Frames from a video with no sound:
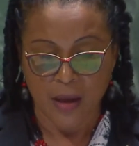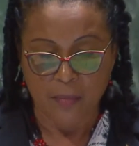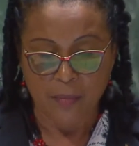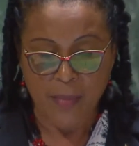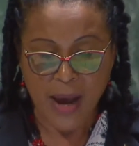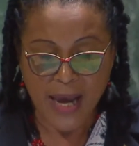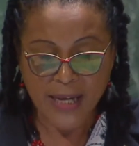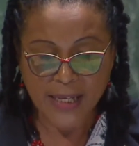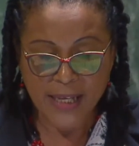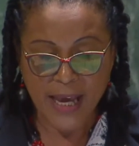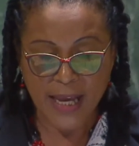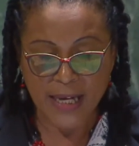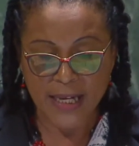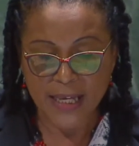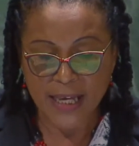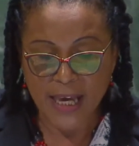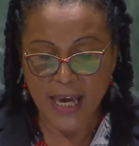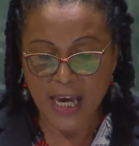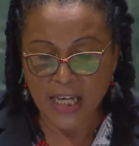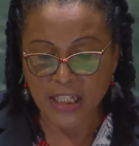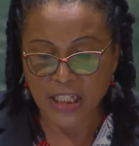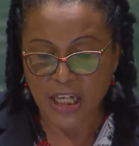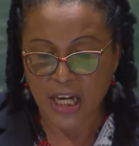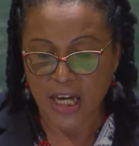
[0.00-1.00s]
my
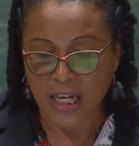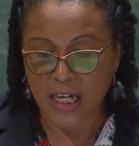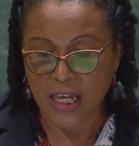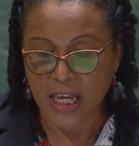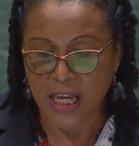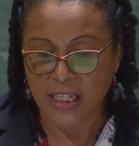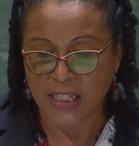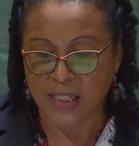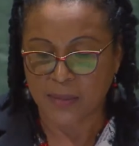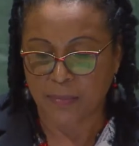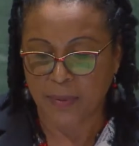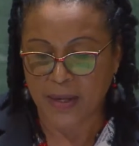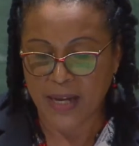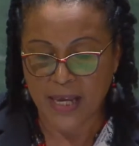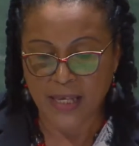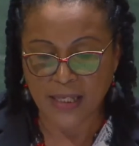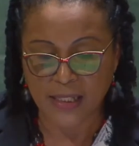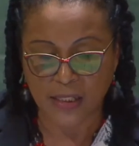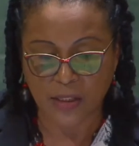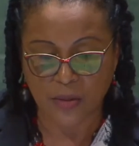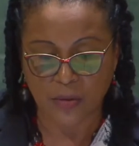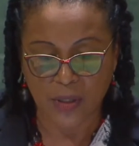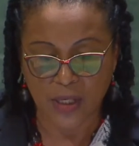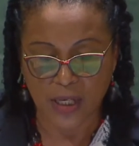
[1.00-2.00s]
delegation is
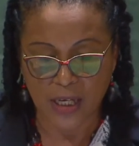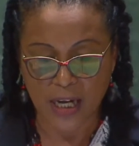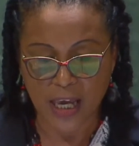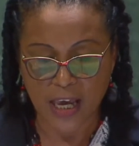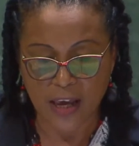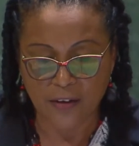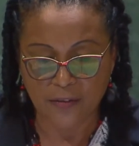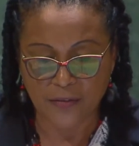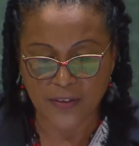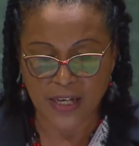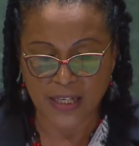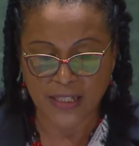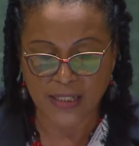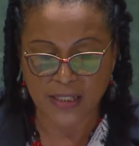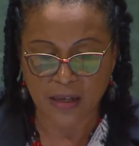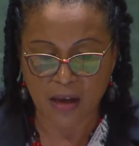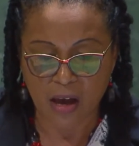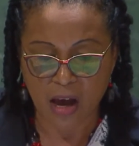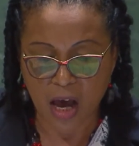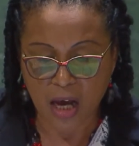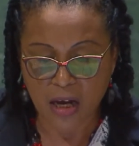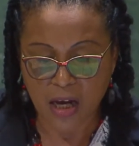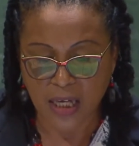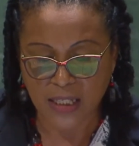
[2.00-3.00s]
pleased to leave this
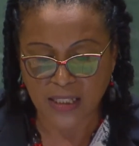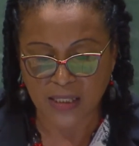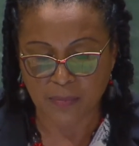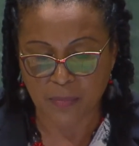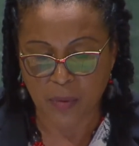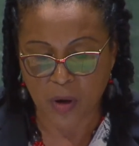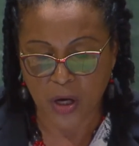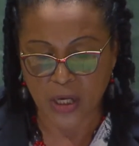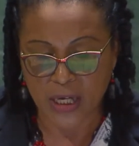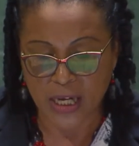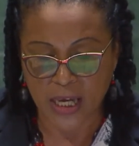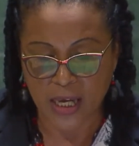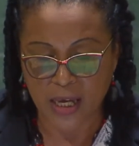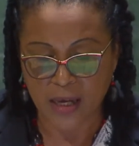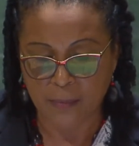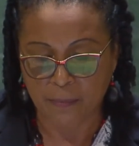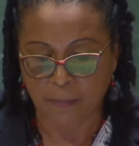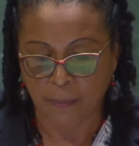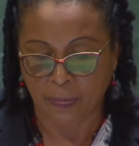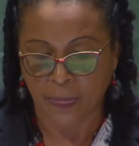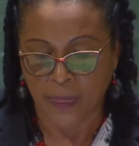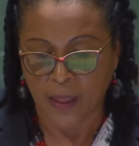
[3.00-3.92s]
august body